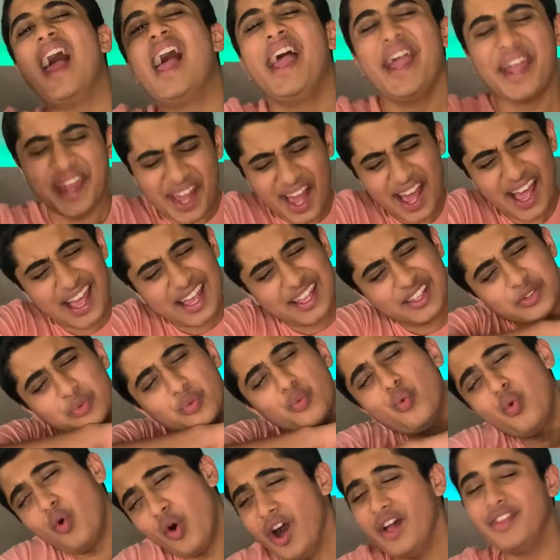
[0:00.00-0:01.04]
Hey guys,
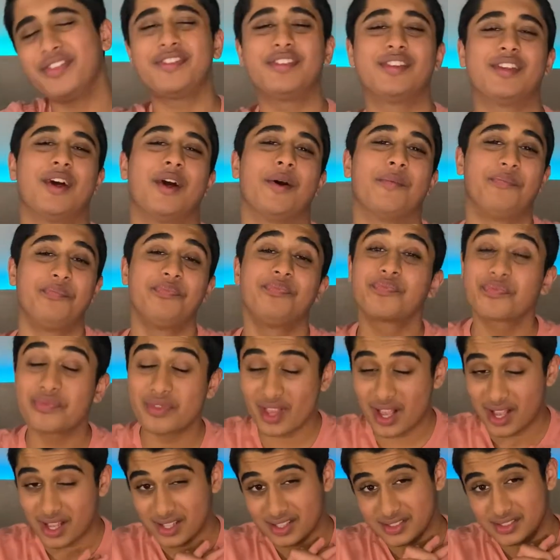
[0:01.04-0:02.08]
what's up?
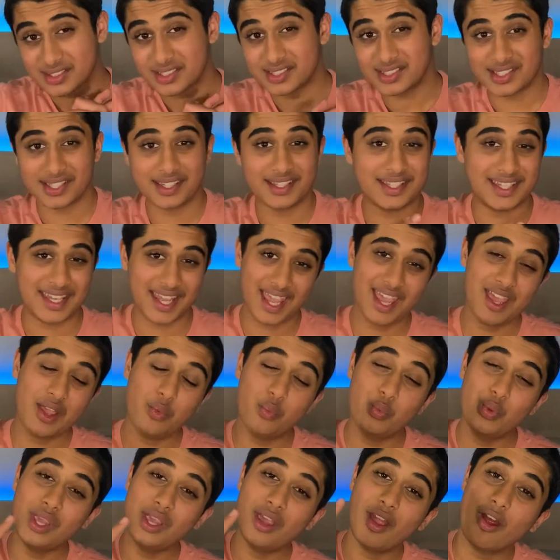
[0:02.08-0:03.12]
So today
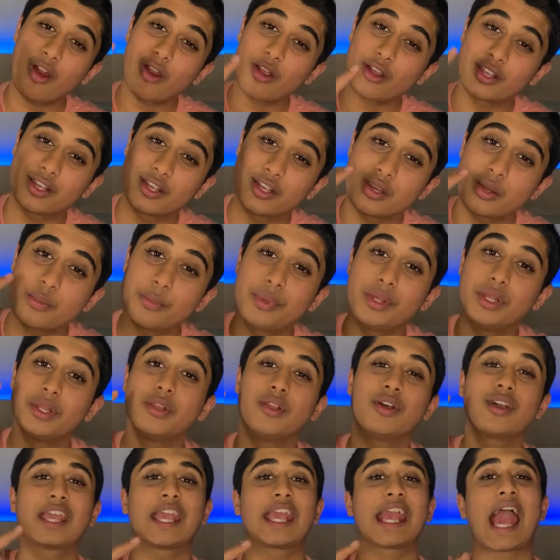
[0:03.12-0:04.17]
we are going to be
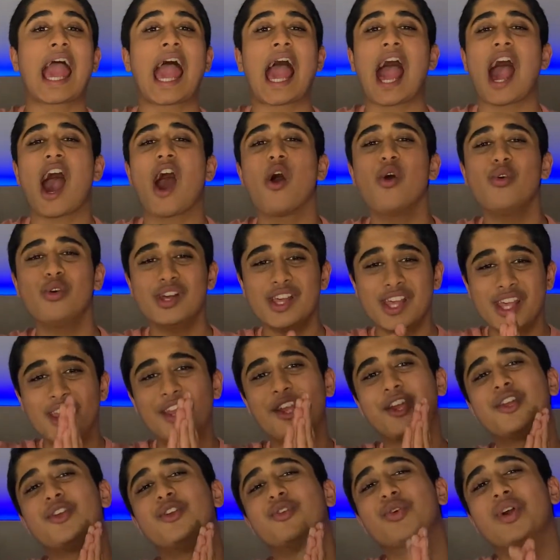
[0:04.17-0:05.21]
looking at how
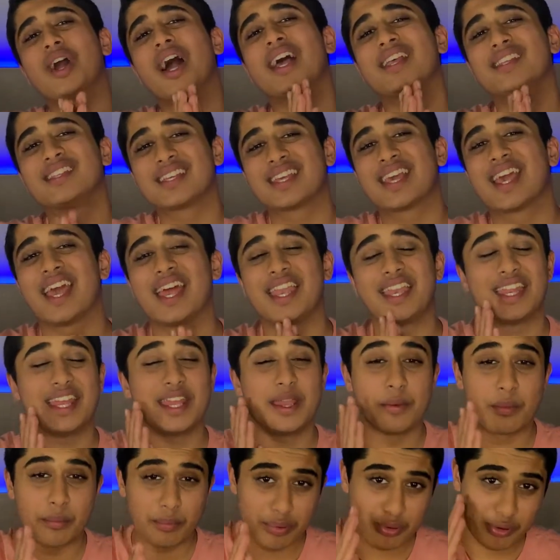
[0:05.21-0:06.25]
you guys can
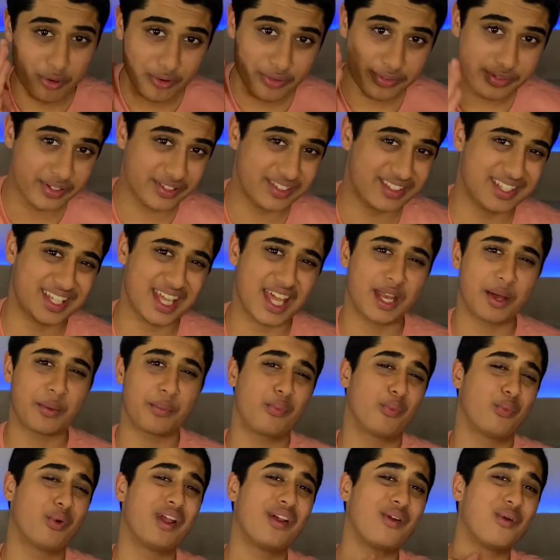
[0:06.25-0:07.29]
improve your setup
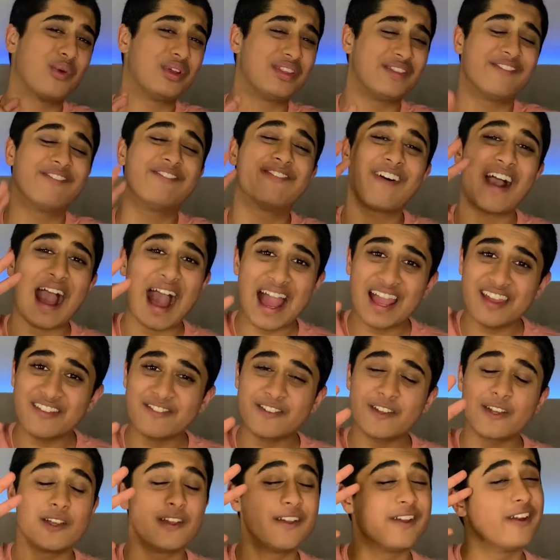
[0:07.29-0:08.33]
with
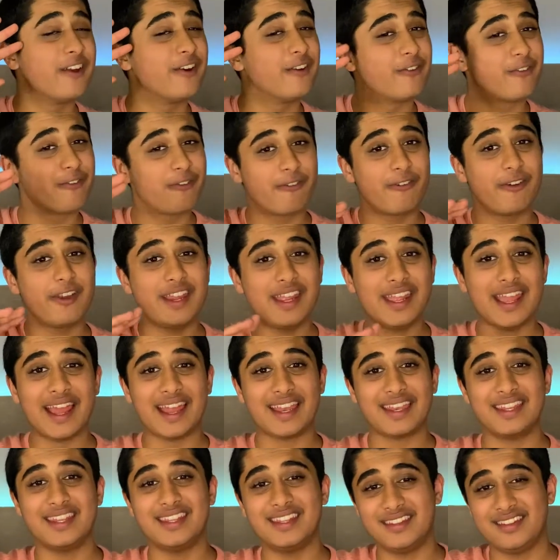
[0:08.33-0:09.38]
5 free
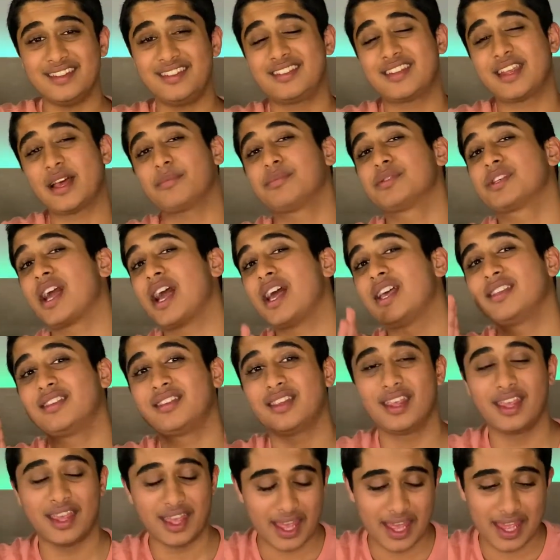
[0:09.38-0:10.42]
and easy steps, guys.
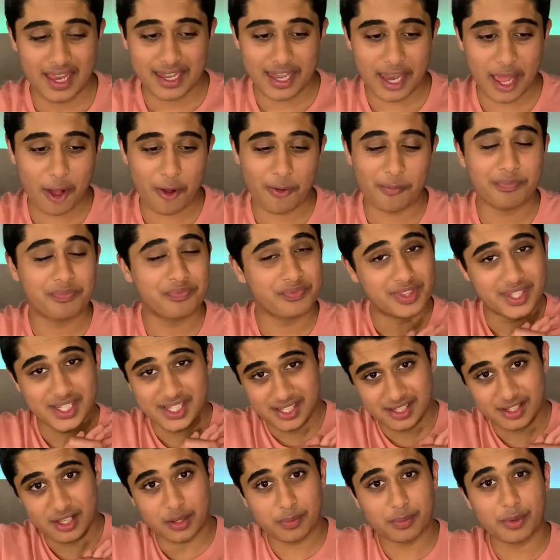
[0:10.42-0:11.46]
Now,
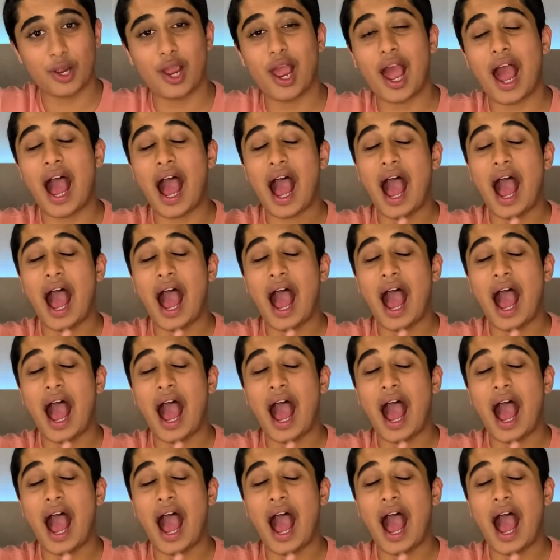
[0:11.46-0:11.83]
disclaimer,